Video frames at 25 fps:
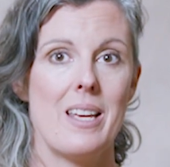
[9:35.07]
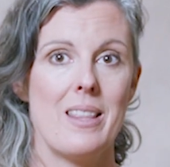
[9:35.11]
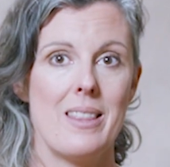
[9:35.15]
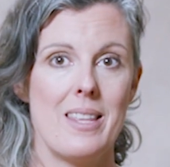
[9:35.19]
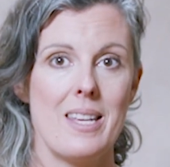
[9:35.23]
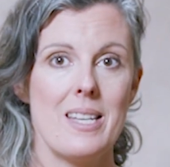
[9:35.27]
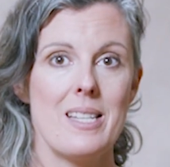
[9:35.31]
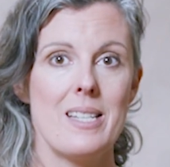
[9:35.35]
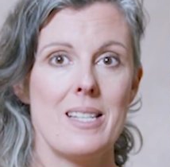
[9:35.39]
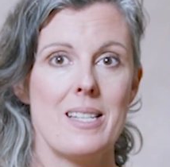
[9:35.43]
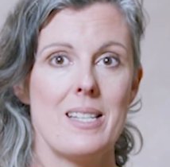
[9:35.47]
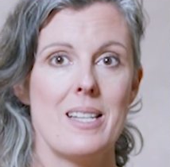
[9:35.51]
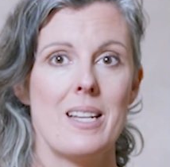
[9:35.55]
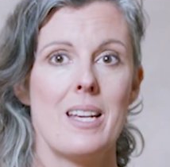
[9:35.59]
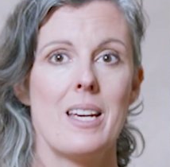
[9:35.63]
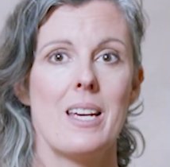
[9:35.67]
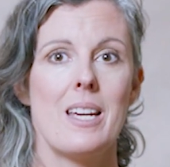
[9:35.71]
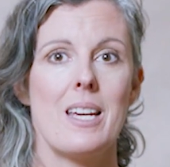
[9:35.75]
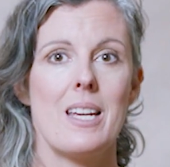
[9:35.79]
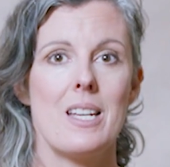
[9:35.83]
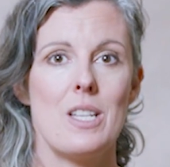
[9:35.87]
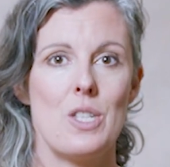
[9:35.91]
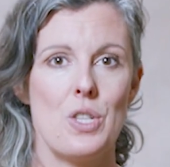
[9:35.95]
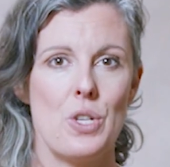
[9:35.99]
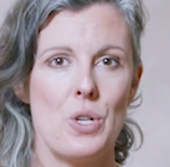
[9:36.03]
This
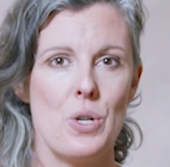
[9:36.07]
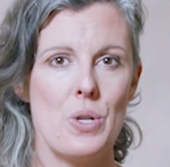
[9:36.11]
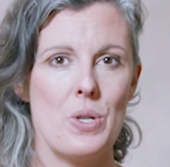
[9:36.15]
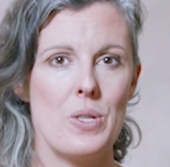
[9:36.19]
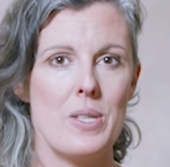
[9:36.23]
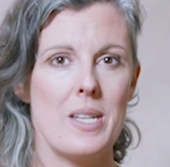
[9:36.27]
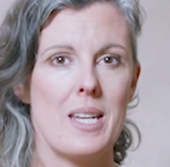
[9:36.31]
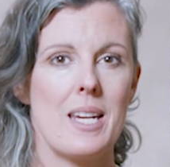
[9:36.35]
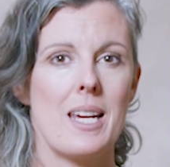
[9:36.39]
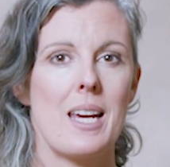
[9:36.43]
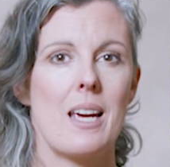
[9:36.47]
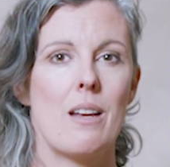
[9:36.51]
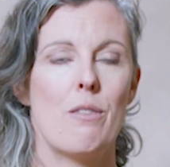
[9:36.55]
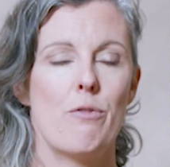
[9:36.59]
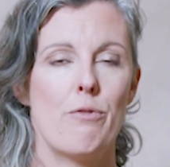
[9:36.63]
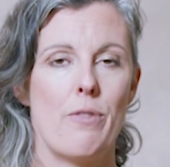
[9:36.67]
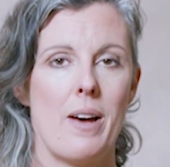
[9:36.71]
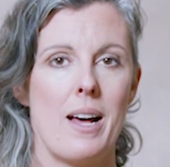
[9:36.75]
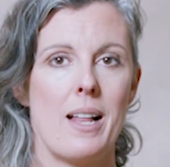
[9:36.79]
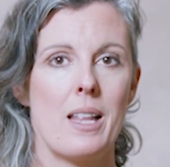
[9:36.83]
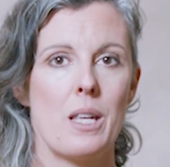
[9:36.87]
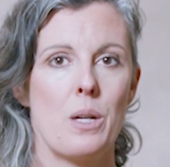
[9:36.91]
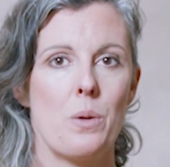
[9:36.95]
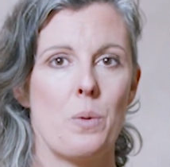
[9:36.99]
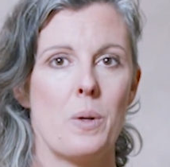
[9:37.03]
is using and
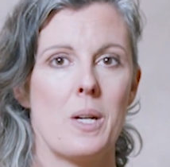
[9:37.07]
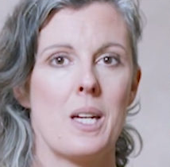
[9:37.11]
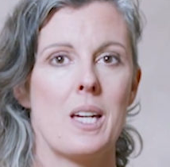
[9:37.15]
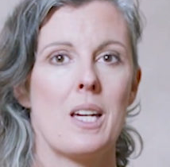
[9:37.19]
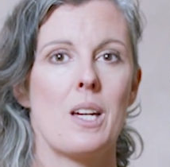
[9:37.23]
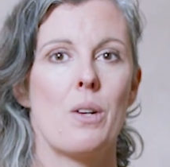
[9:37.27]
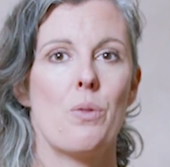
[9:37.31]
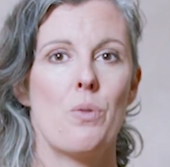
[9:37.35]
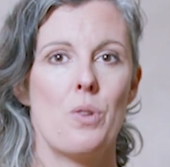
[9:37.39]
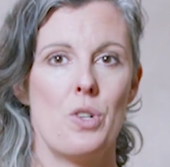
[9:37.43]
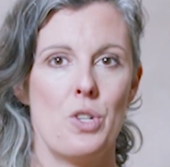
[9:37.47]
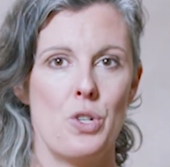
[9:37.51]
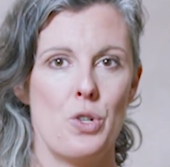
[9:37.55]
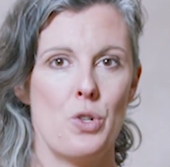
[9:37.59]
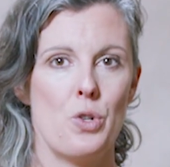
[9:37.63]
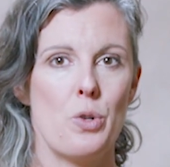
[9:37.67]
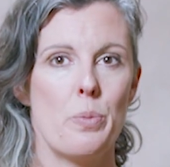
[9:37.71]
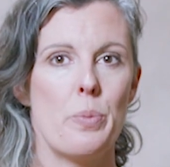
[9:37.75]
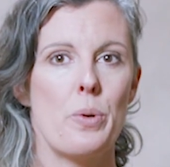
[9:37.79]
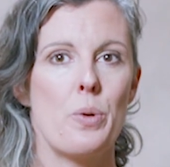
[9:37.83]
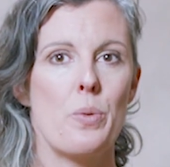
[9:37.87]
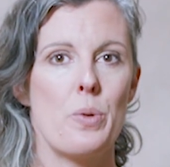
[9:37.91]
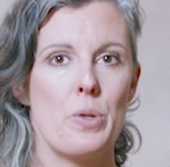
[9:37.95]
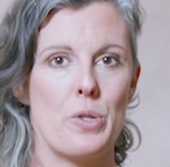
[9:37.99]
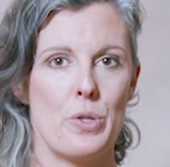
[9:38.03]
valuing
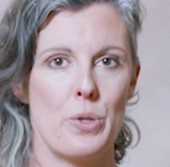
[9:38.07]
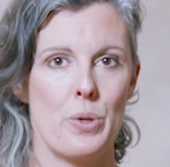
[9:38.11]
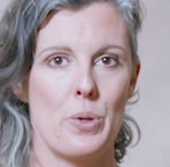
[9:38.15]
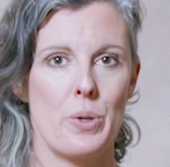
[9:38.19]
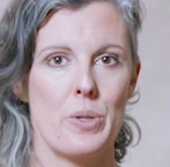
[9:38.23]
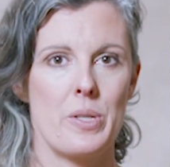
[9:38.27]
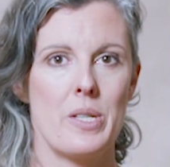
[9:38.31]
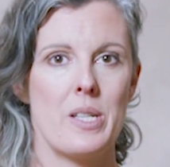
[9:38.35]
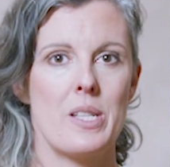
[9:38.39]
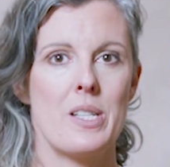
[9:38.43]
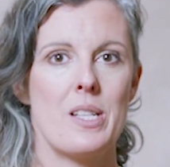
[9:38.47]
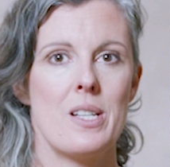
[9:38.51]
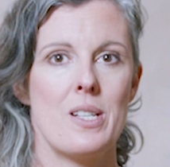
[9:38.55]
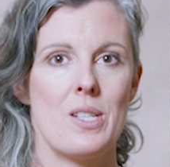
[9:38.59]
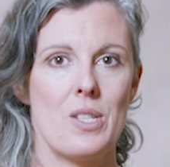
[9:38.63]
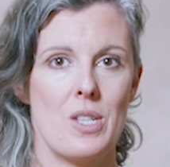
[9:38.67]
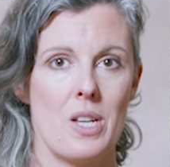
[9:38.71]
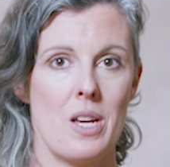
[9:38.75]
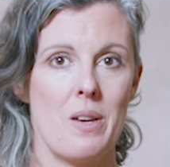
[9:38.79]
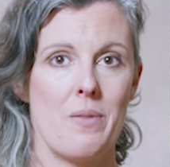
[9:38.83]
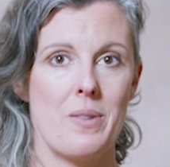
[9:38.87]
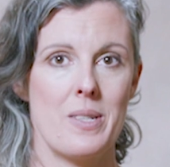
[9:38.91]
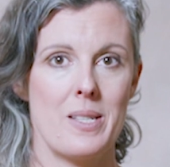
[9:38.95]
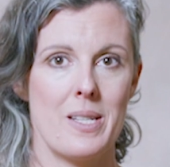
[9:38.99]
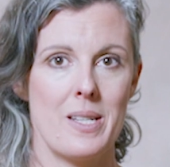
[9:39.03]
renewable resources and
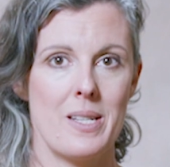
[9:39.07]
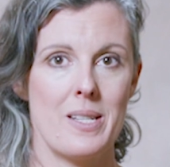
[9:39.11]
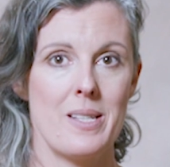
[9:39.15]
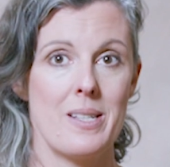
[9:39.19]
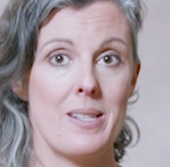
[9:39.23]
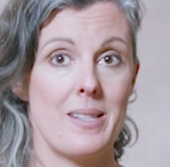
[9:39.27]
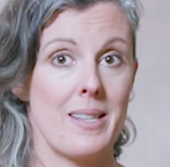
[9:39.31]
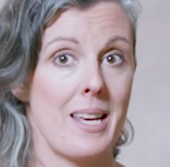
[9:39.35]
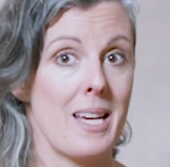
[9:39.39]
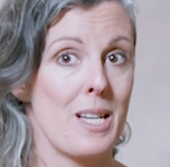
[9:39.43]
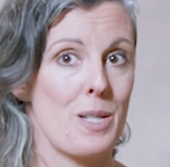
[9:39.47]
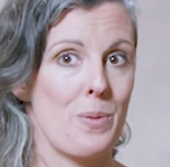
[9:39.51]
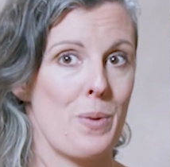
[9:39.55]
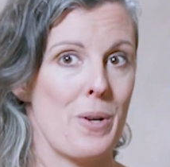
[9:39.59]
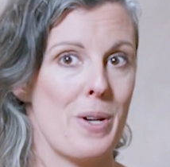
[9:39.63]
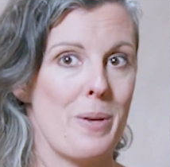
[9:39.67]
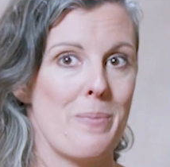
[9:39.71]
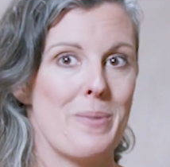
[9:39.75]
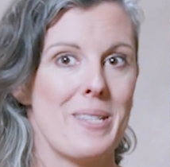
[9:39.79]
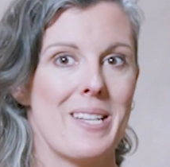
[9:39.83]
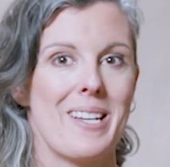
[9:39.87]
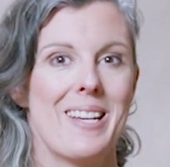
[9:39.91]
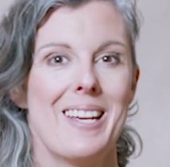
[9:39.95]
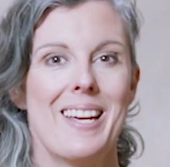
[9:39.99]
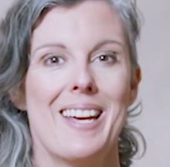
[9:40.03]
services, thanks
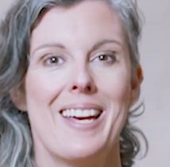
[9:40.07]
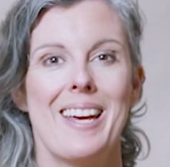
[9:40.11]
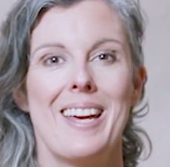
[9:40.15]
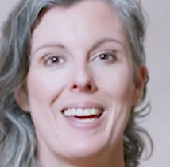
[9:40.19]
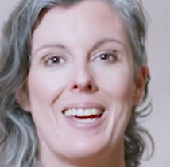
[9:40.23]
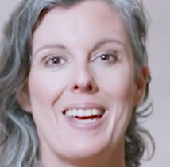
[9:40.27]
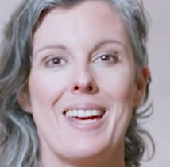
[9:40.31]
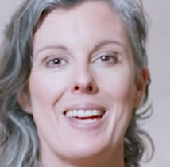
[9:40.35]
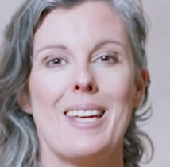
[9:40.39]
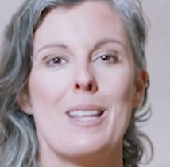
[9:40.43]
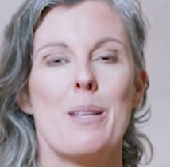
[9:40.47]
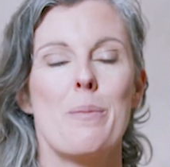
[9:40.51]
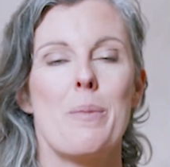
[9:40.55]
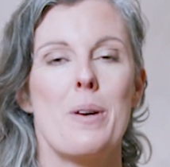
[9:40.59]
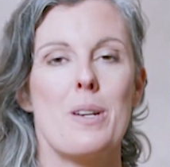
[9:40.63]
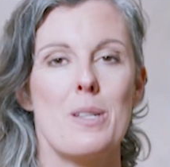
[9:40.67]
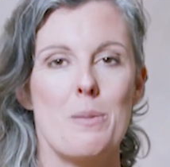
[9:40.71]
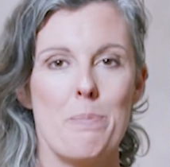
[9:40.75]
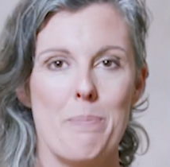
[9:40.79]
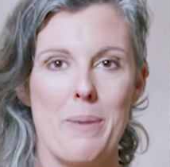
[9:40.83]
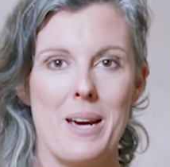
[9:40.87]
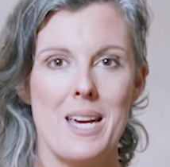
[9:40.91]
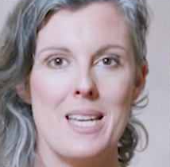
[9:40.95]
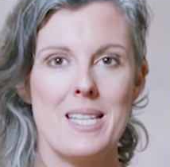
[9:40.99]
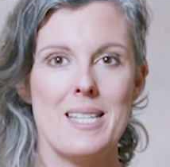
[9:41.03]
worms, in the
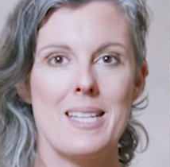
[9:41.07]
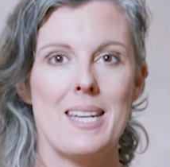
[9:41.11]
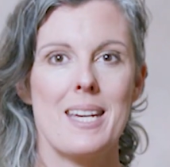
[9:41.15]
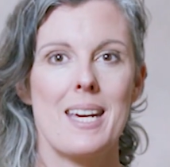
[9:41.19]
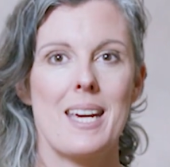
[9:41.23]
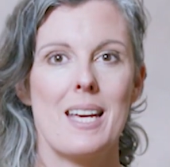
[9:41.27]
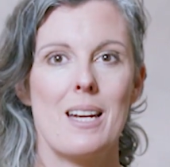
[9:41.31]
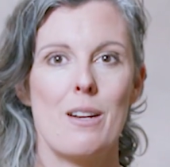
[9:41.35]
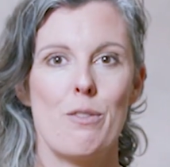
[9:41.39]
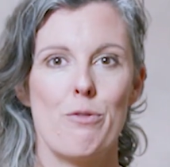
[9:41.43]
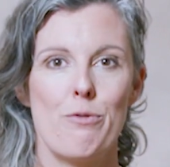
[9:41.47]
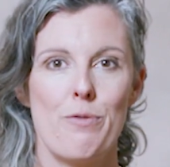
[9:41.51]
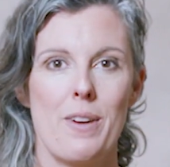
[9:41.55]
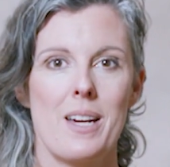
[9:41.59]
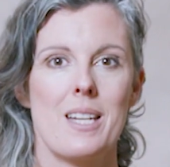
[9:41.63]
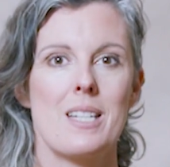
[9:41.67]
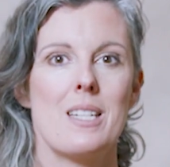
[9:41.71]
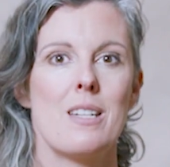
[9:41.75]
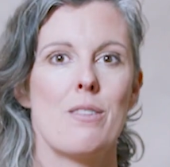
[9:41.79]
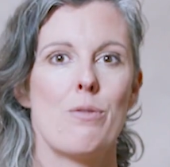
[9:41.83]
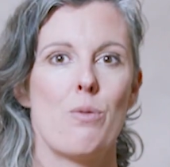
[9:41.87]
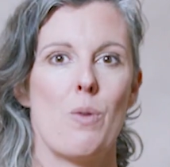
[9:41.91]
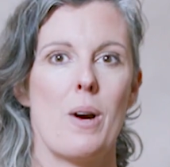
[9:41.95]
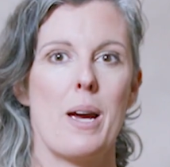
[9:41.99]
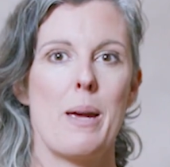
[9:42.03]
most basic and
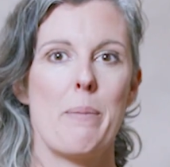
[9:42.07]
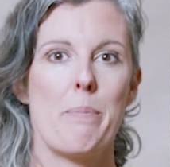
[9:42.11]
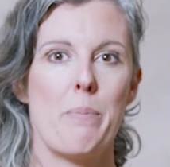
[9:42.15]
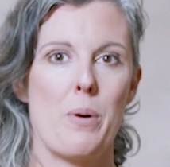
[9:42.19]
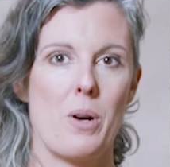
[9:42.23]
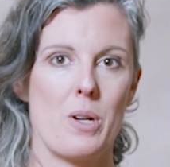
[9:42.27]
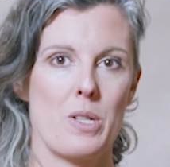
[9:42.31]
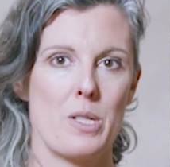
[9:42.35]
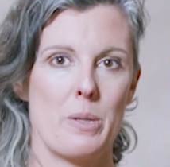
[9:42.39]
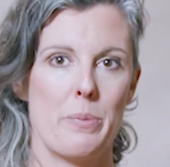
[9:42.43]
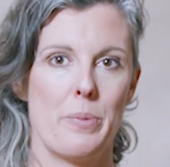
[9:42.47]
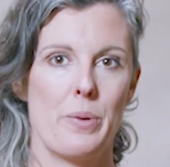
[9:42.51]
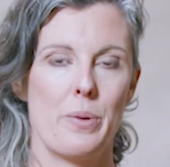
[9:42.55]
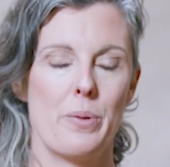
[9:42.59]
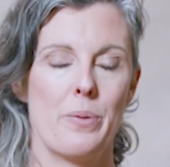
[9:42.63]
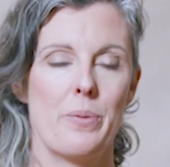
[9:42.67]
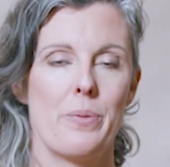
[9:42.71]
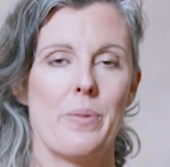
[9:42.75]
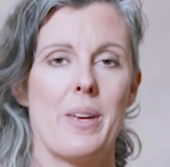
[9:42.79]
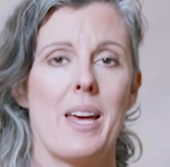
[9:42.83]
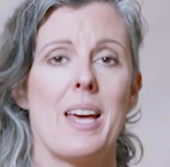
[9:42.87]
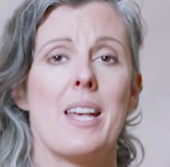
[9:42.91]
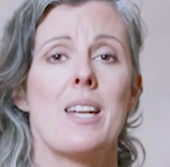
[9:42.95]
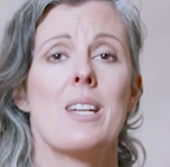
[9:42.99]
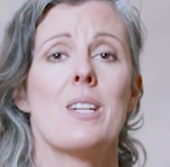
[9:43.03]
effective way possible,
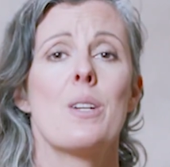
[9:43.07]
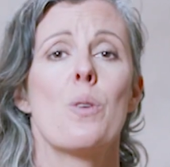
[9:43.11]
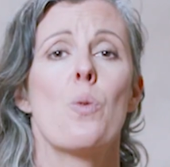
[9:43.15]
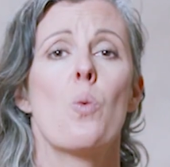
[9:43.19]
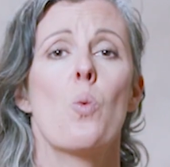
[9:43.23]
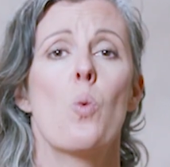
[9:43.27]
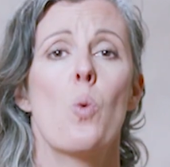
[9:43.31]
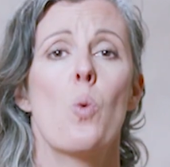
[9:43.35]
and it